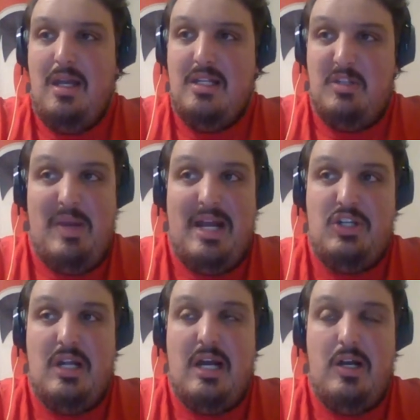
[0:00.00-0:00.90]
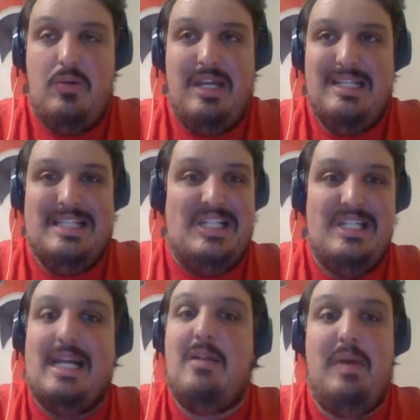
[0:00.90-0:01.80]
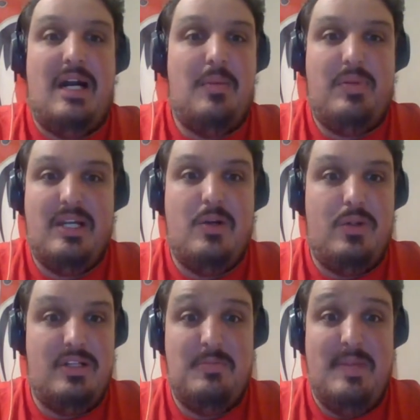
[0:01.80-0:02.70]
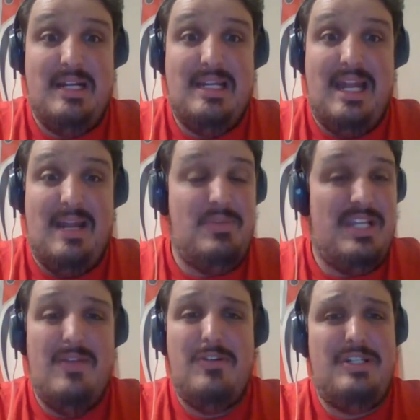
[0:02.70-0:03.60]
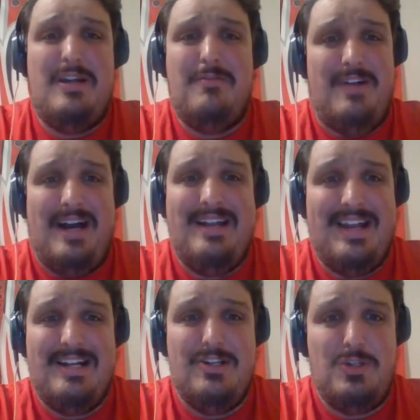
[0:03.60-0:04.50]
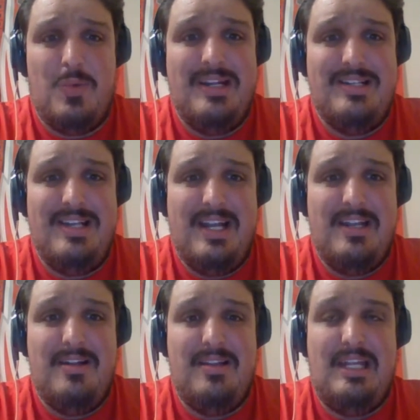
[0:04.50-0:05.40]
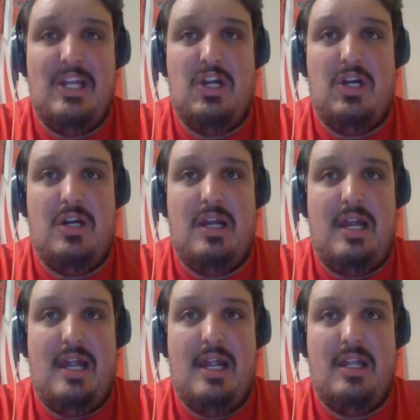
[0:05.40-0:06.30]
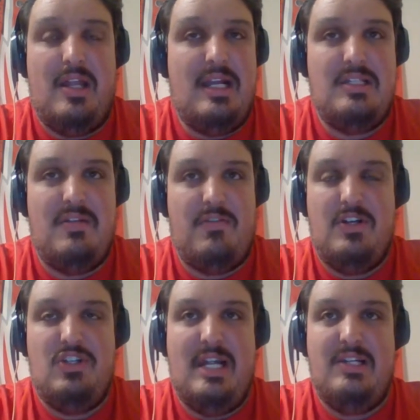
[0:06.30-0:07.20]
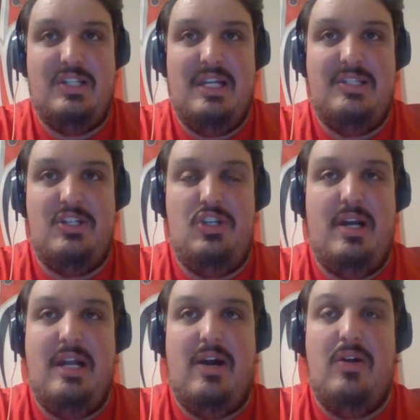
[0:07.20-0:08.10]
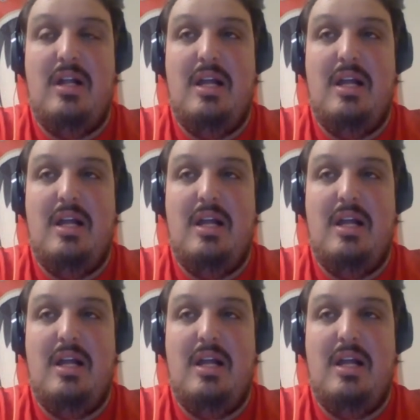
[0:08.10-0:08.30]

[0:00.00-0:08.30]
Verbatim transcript: Sebastian Aho gets his second power play goal in as many games. Teuvo Teravainen got his twenty-second of the year. And like I said, Frederik Andersen gets a shutout.